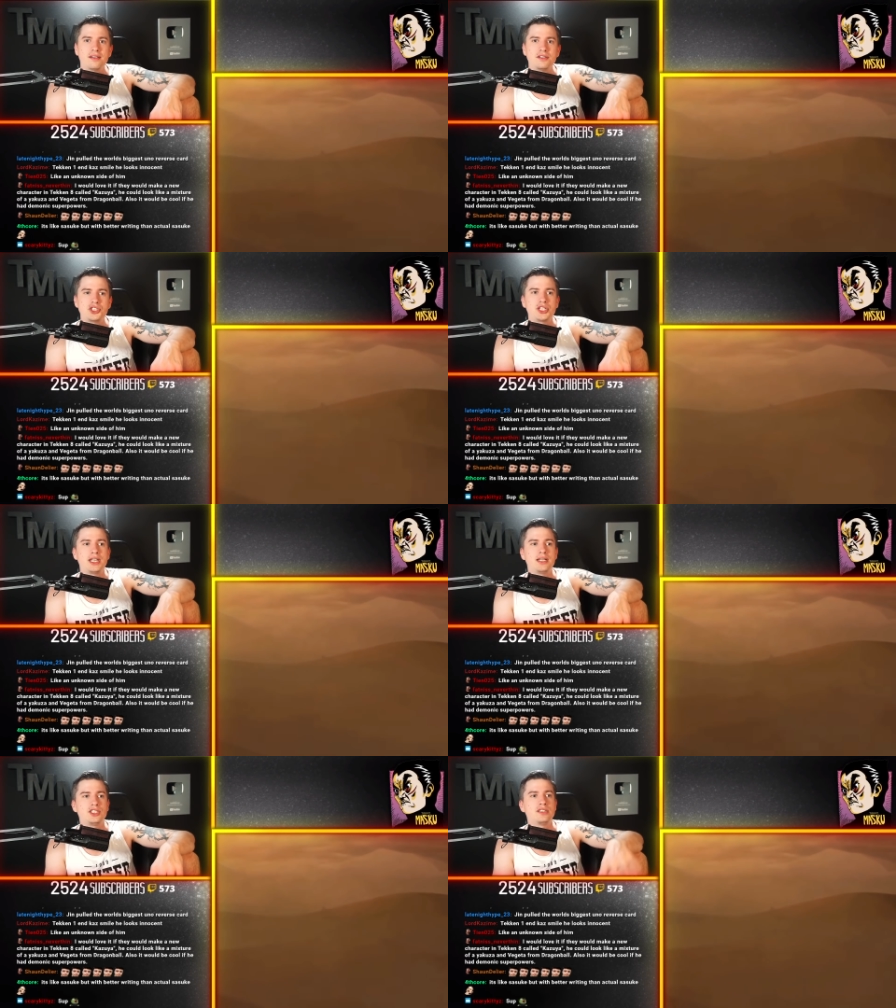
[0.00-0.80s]

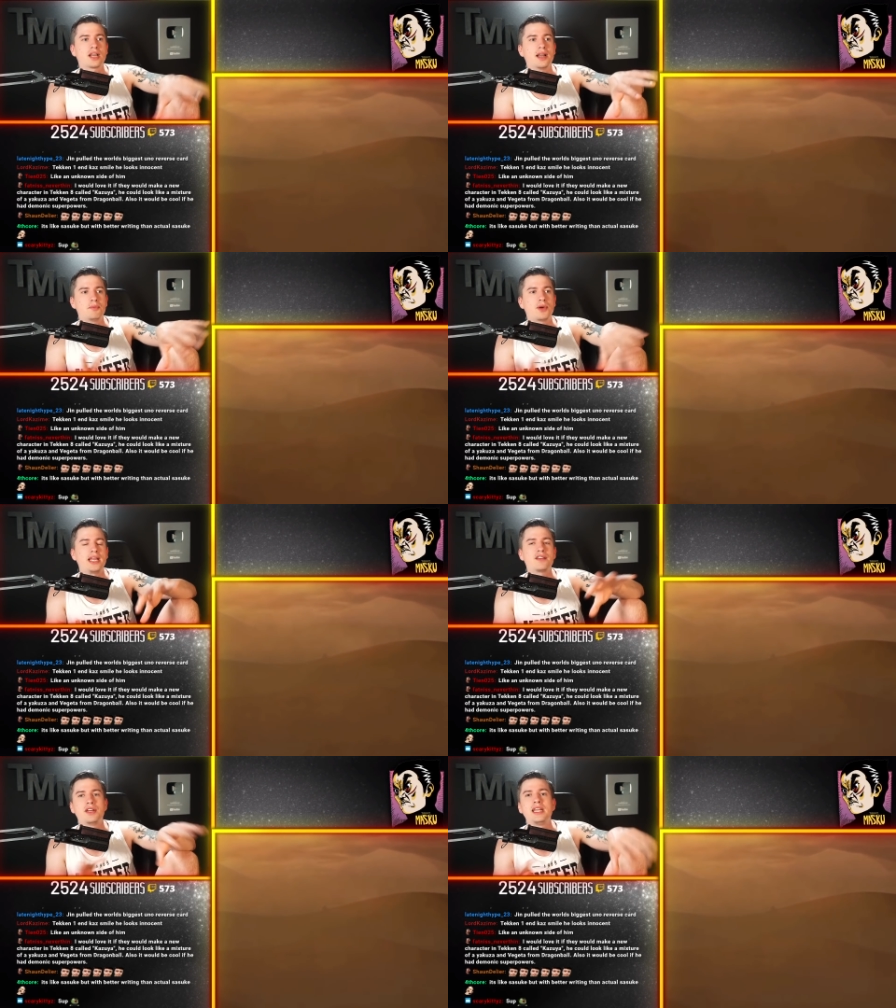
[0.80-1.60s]
She, she's gonna
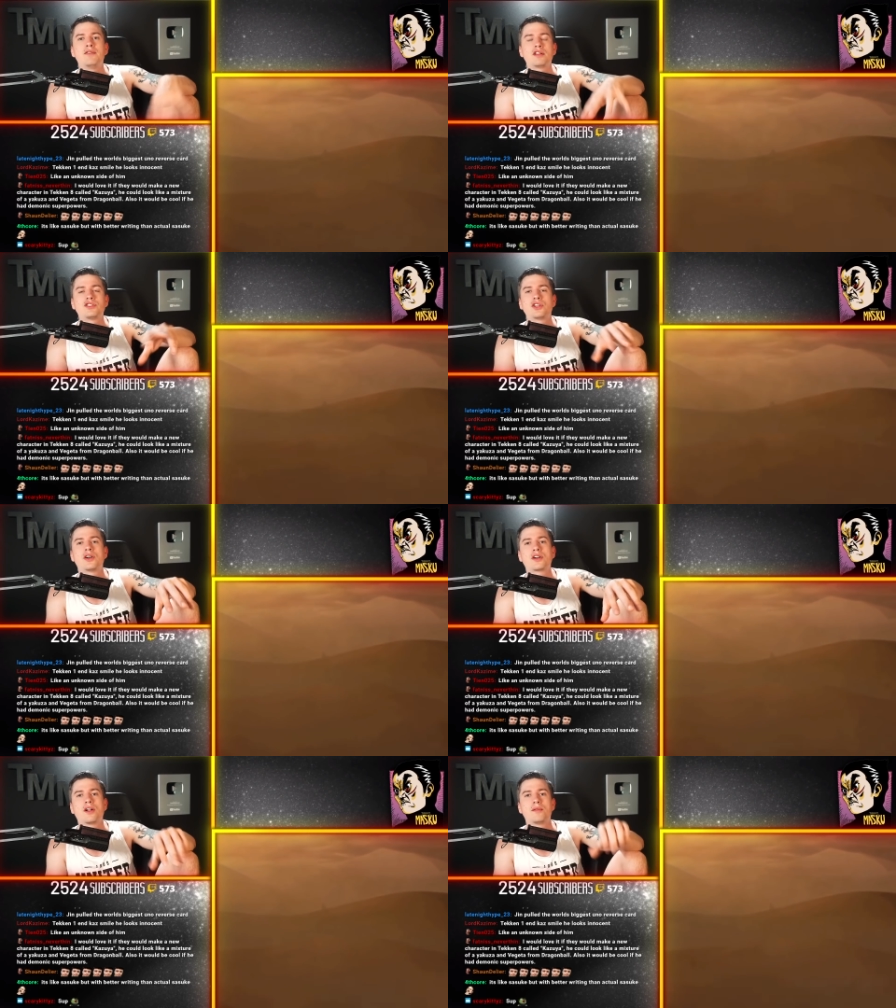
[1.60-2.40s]
break the evil
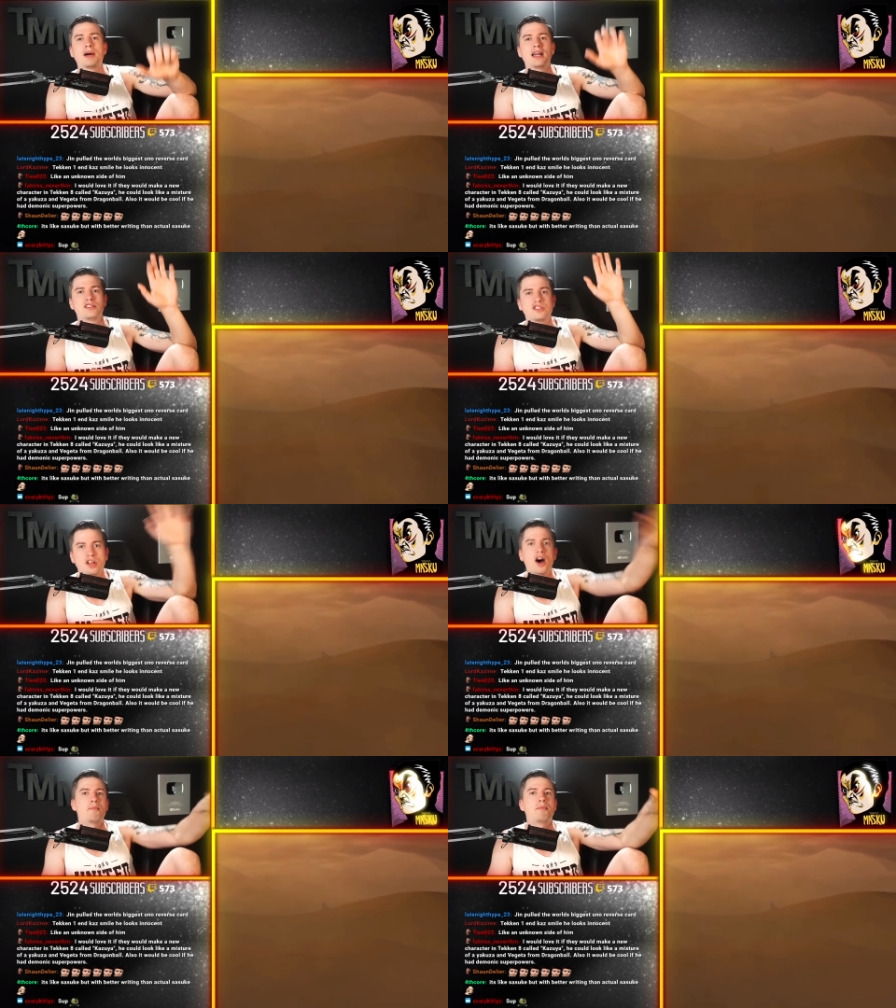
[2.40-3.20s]
circle by
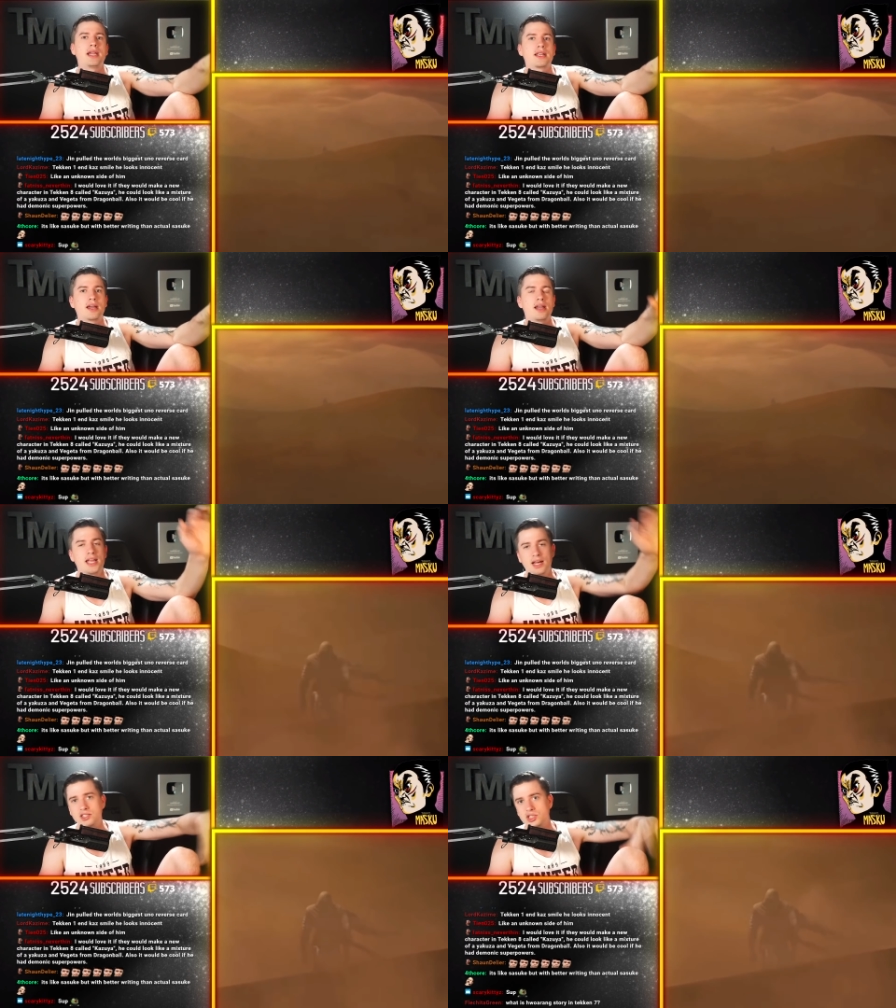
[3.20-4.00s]
stopping
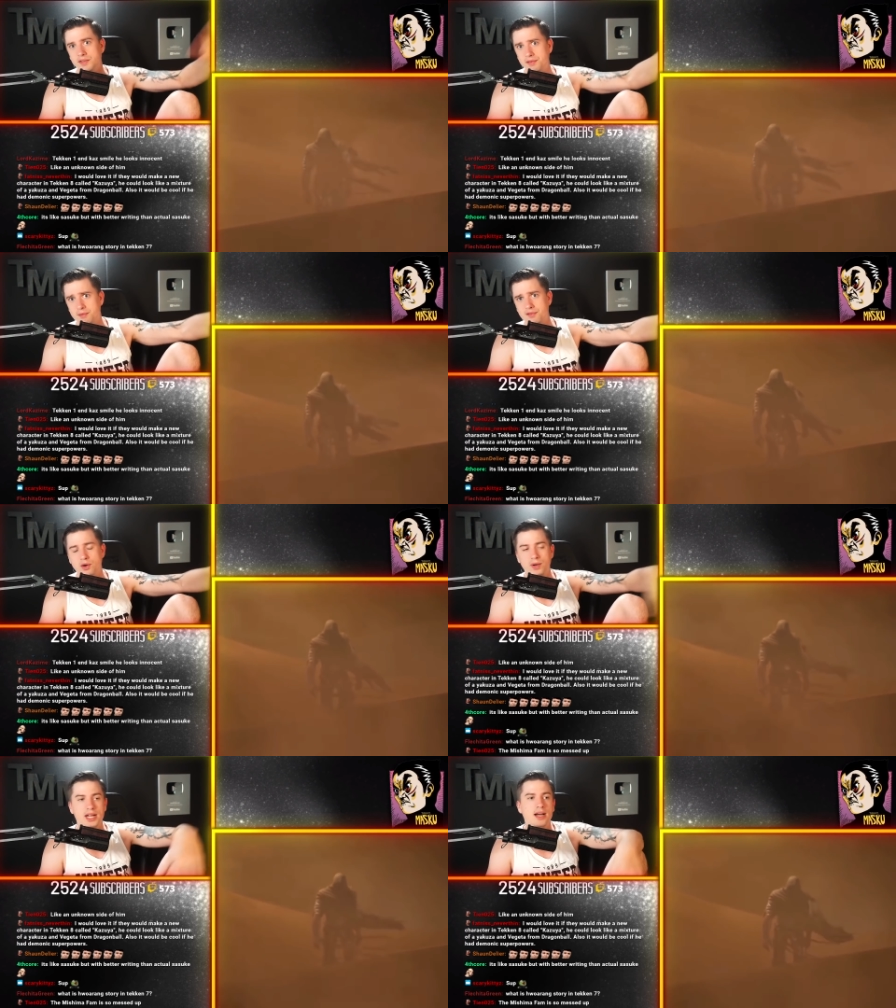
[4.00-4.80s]
Heihachi from
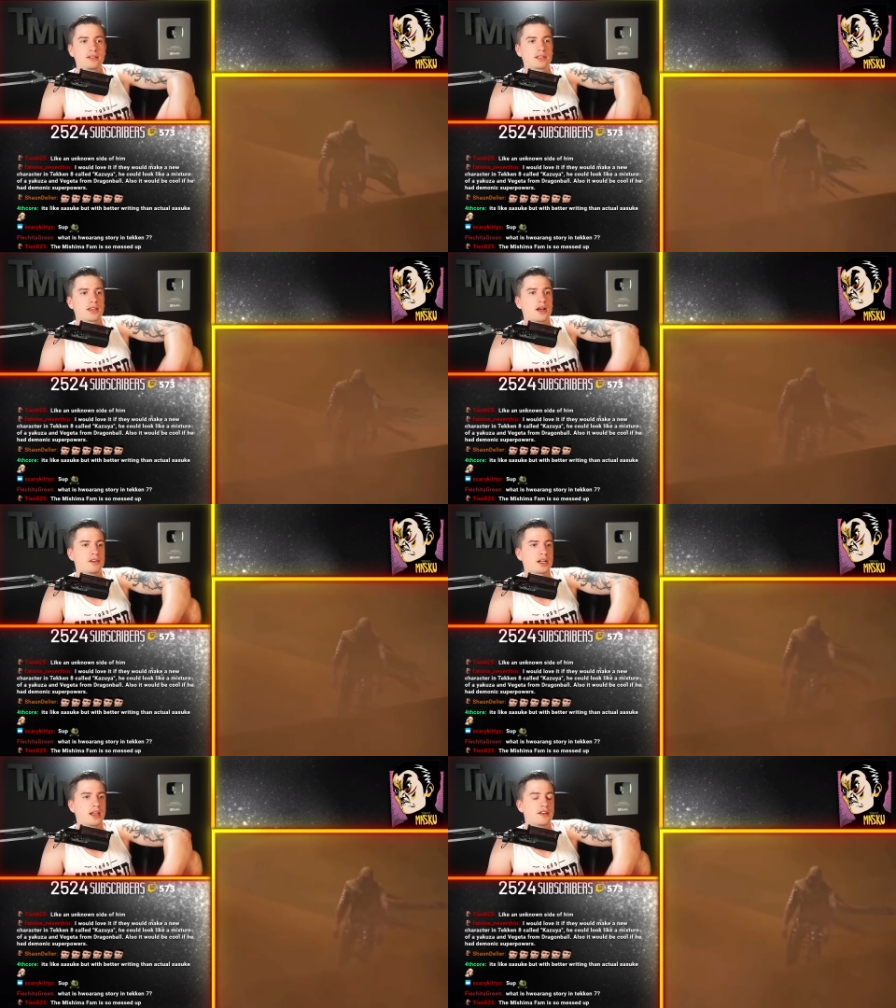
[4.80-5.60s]
throwing Kazuya down
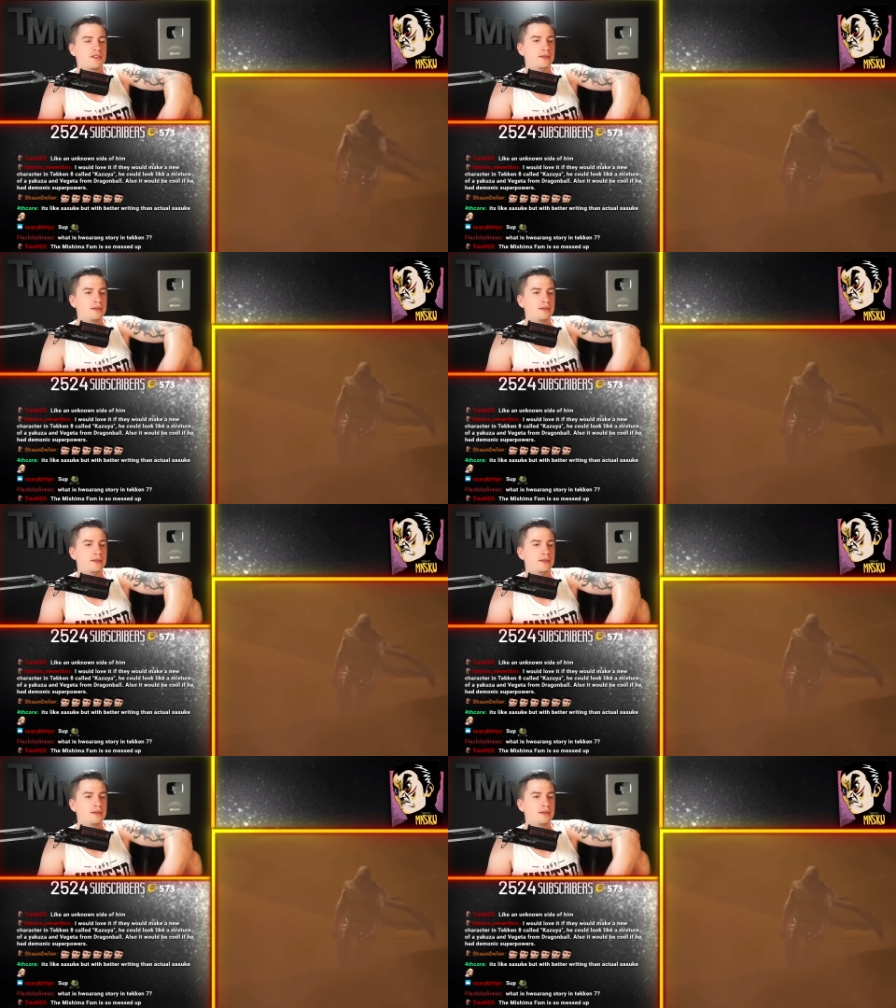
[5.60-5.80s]
the cliff.